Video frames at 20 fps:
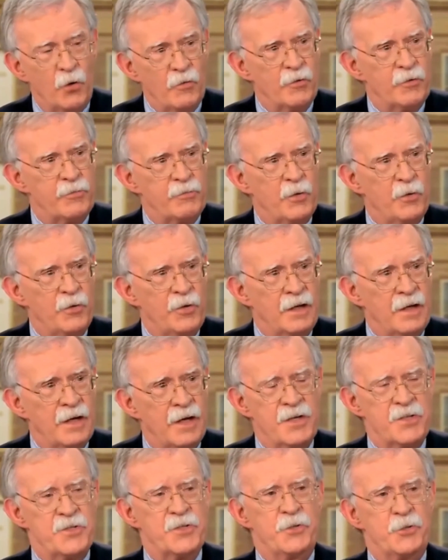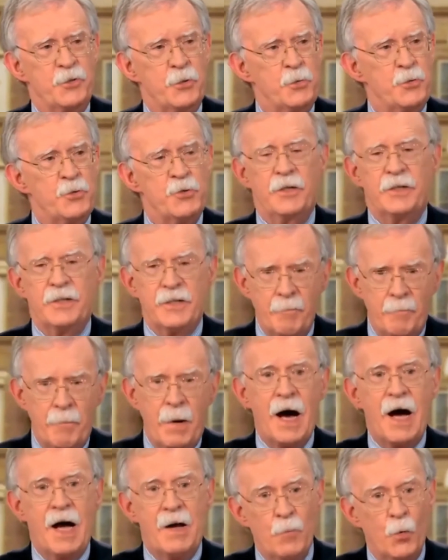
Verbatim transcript: overthrow the Constitution to buy